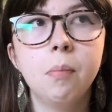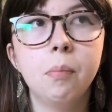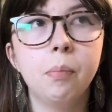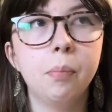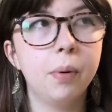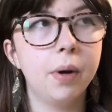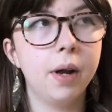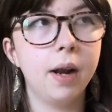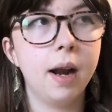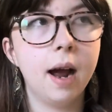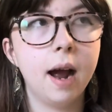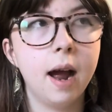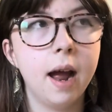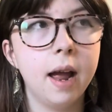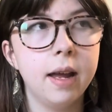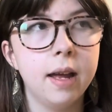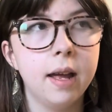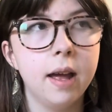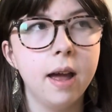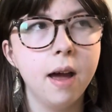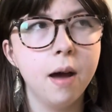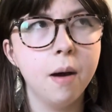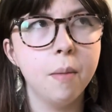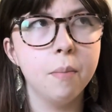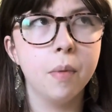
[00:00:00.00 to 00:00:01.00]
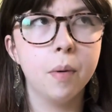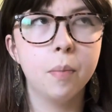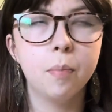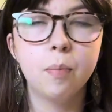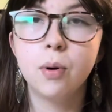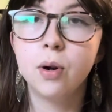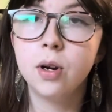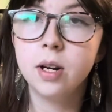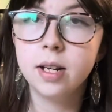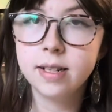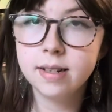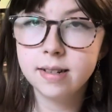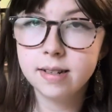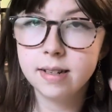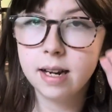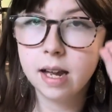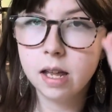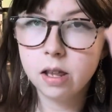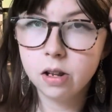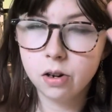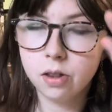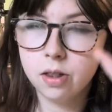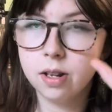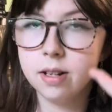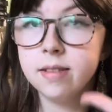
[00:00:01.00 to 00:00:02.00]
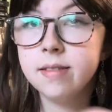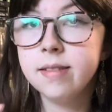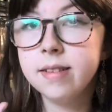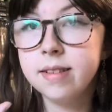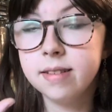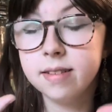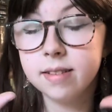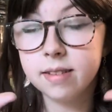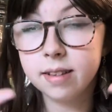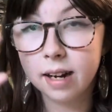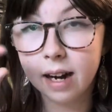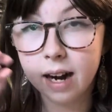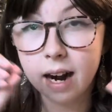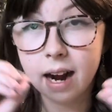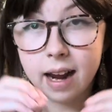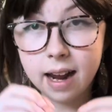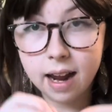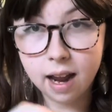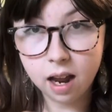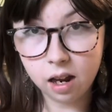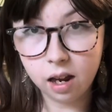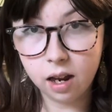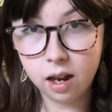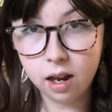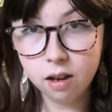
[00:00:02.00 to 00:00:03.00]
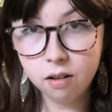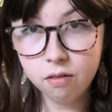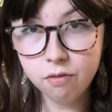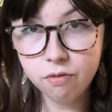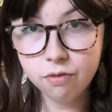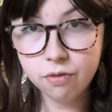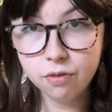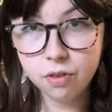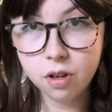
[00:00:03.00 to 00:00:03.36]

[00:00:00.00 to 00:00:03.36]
but I am putting together the scenes that I have